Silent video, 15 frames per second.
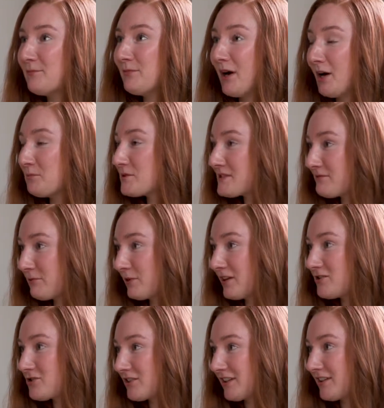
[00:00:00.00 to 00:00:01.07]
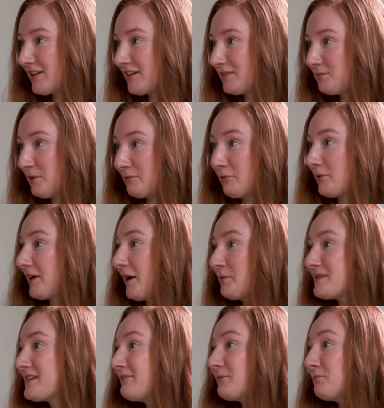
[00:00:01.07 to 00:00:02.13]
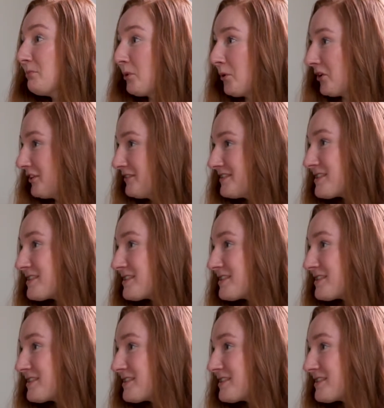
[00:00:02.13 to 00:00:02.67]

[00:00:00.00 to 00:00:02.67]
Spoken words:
mom was a 4-H leader before I was even born,